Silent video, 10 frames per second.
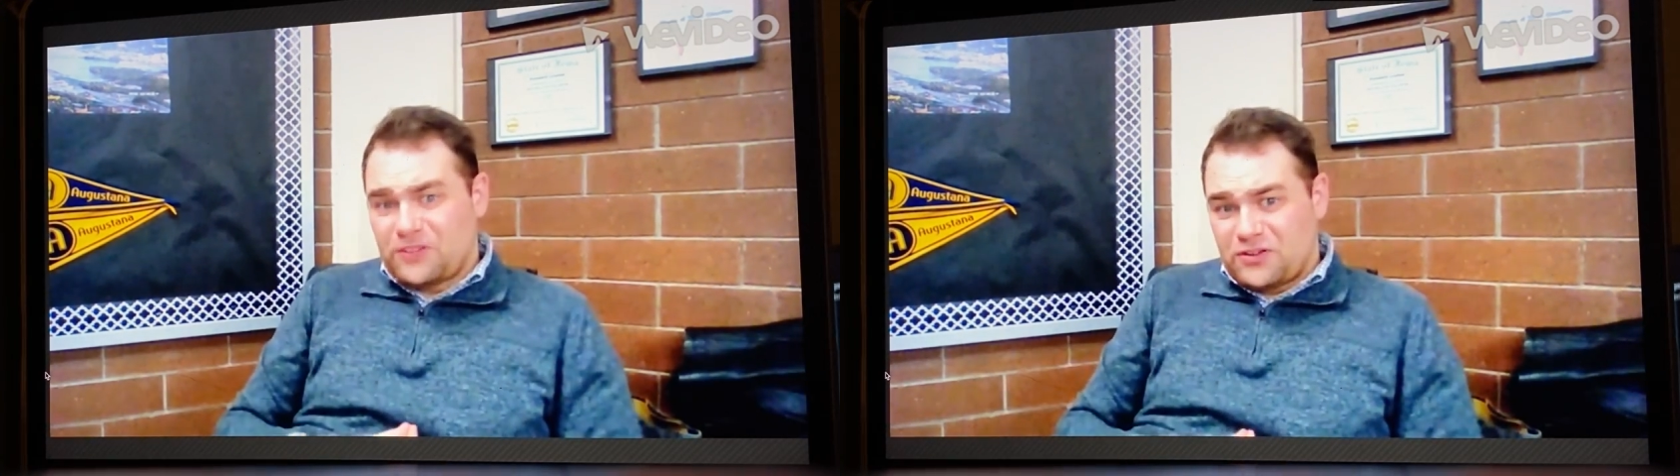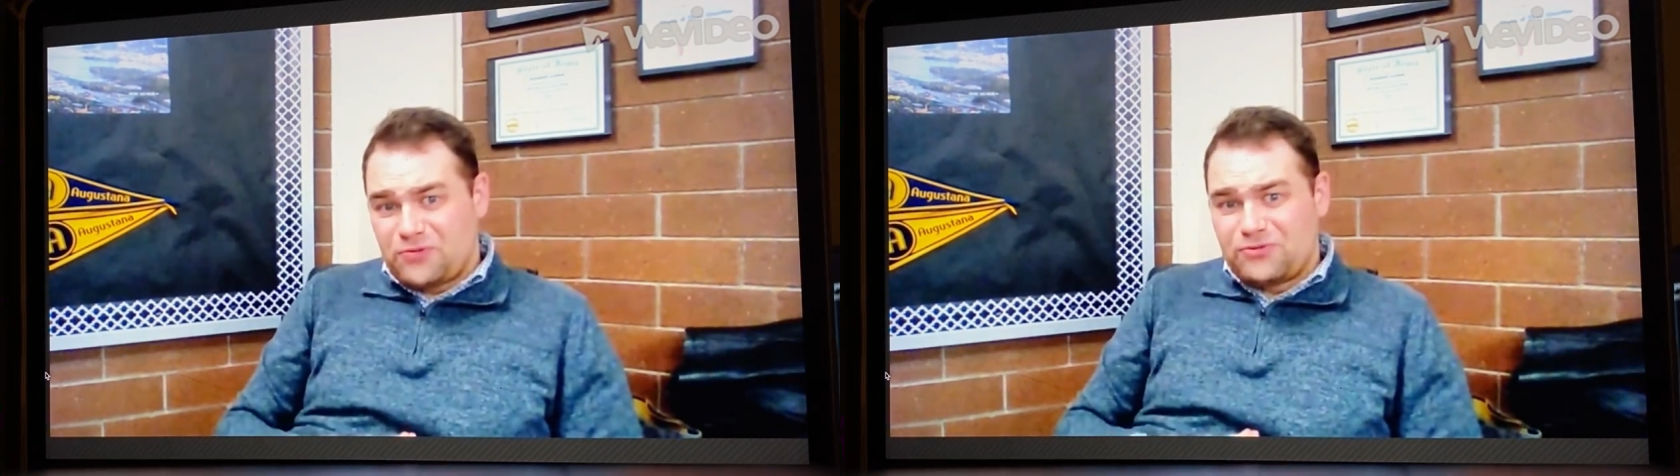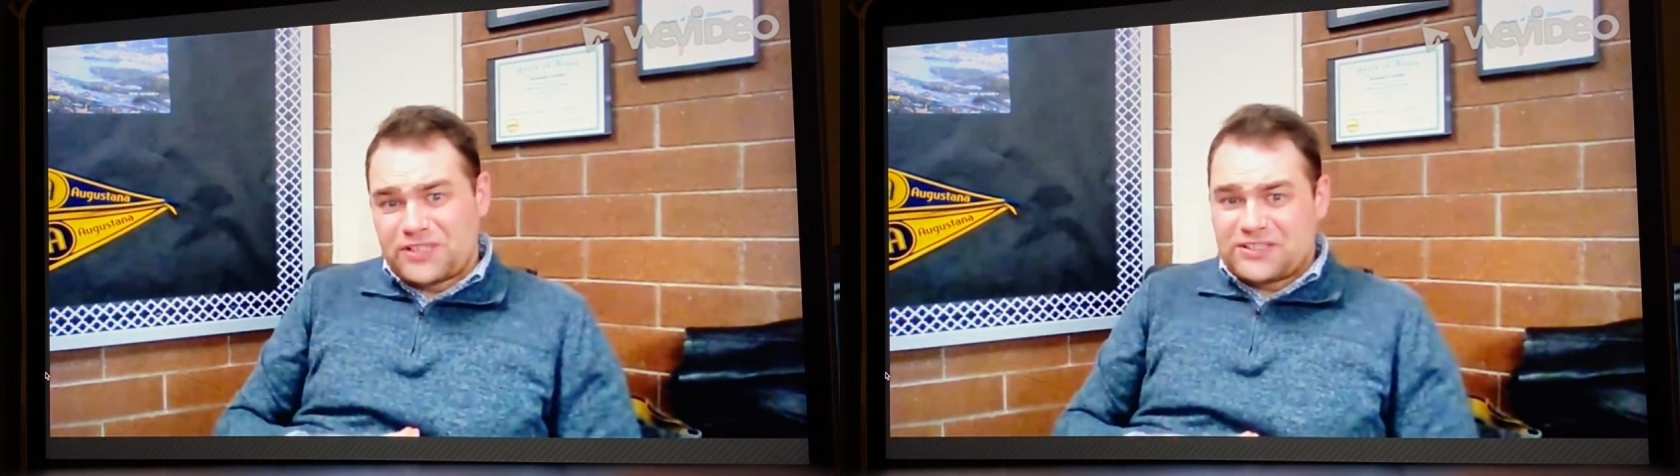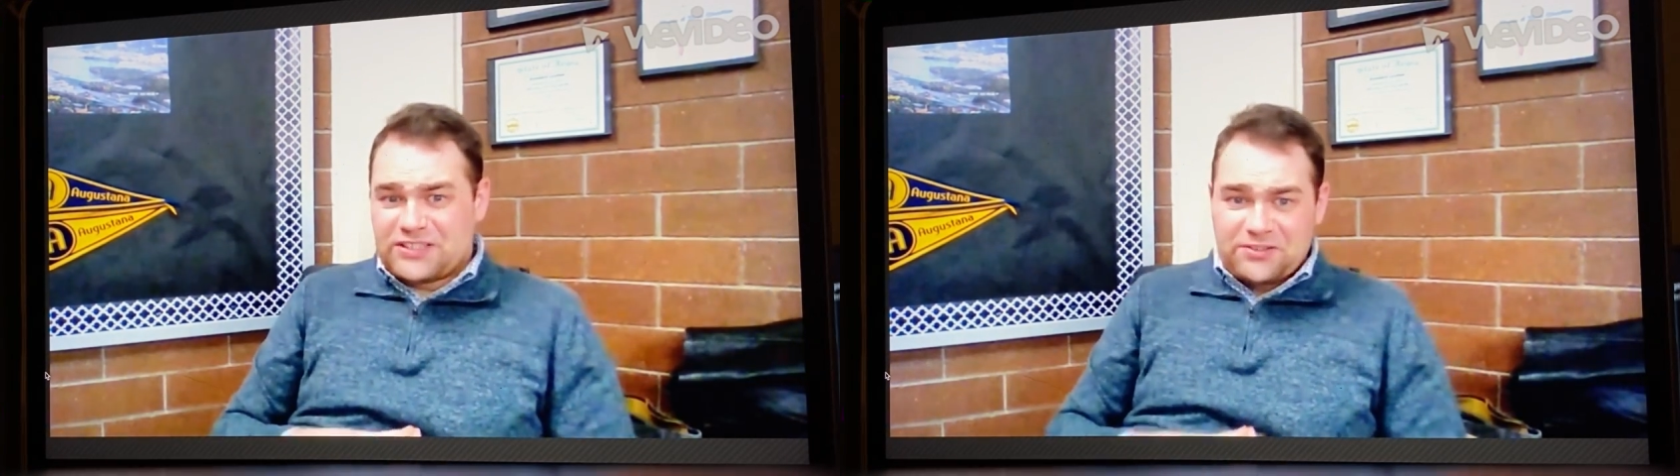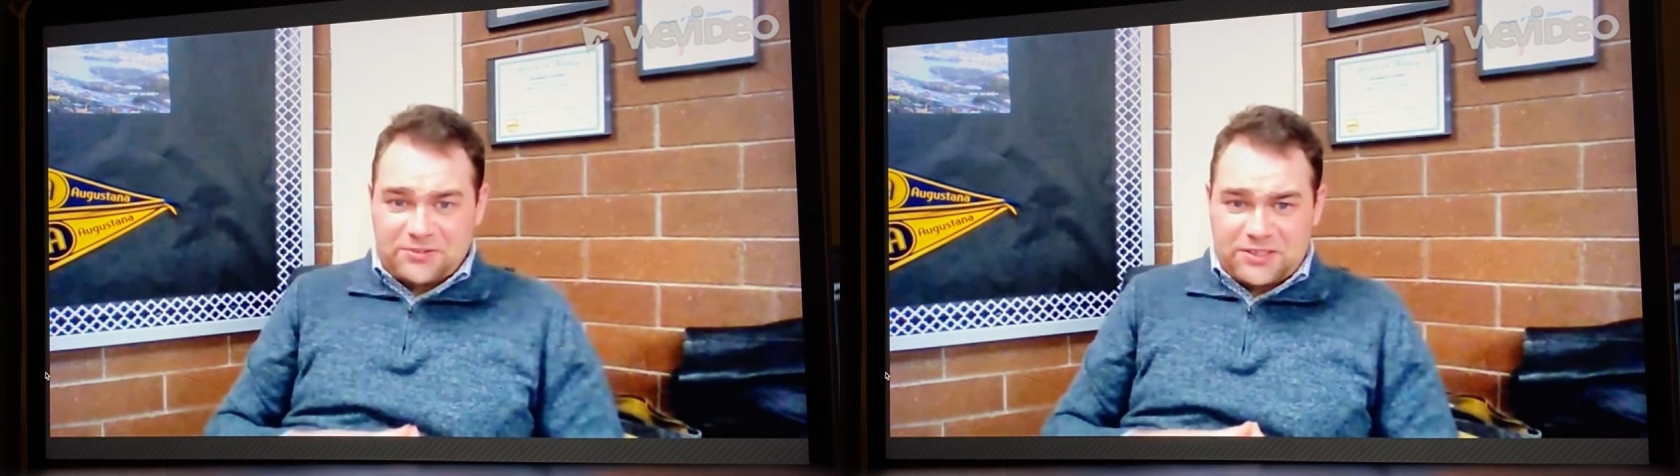to use and
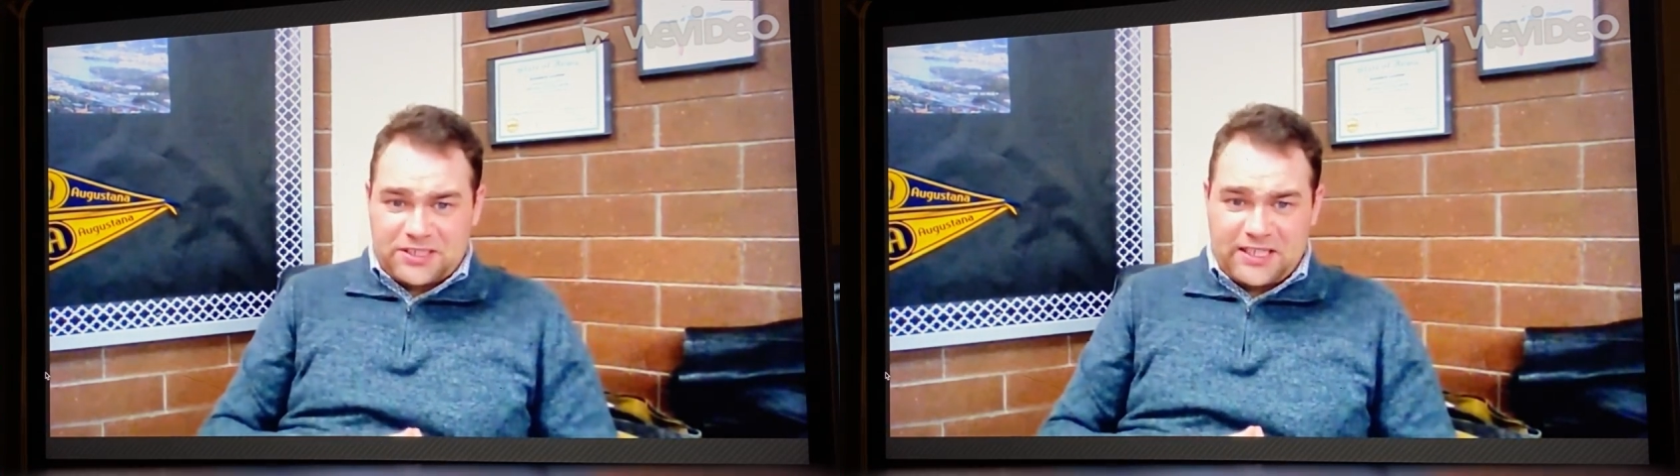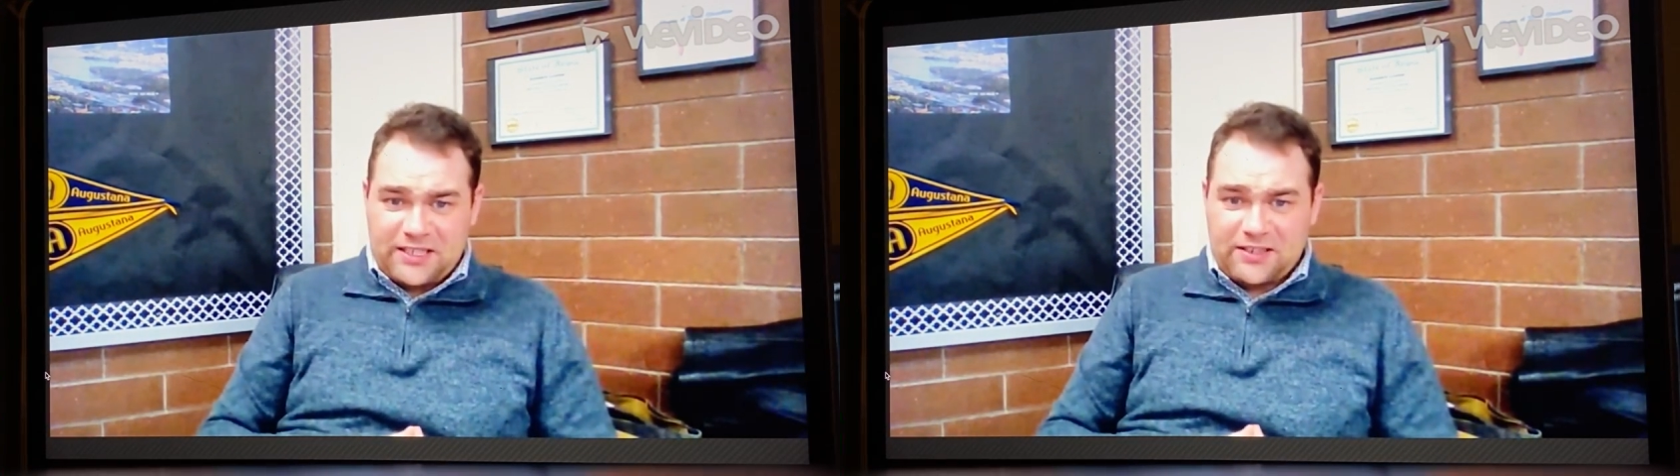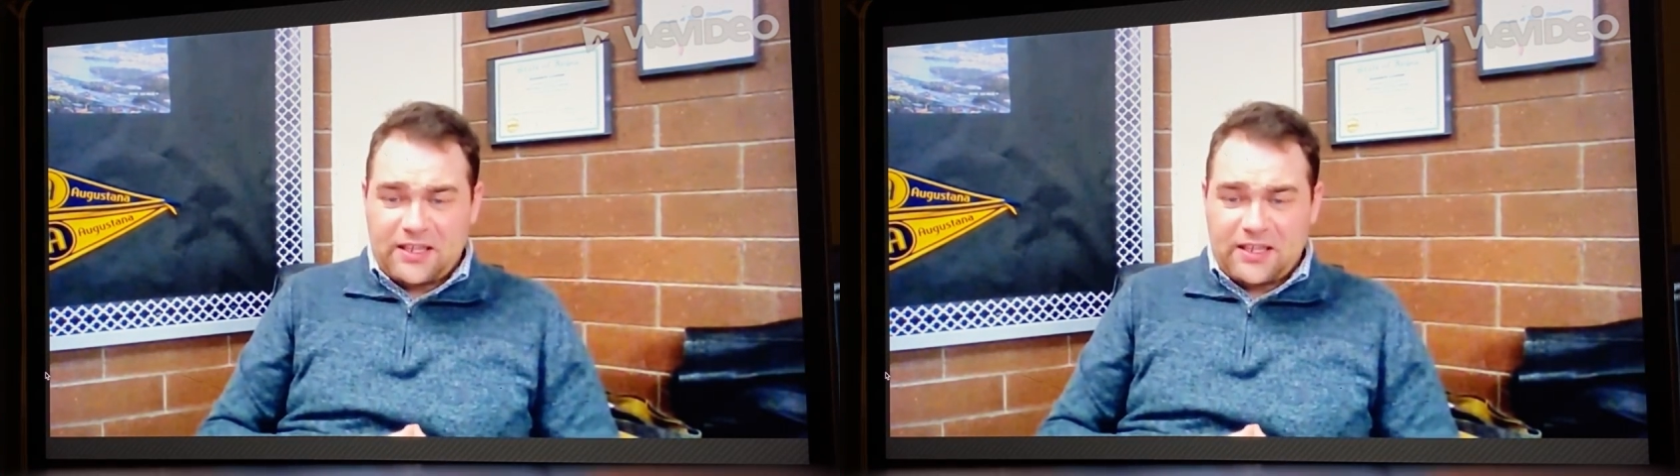to understand.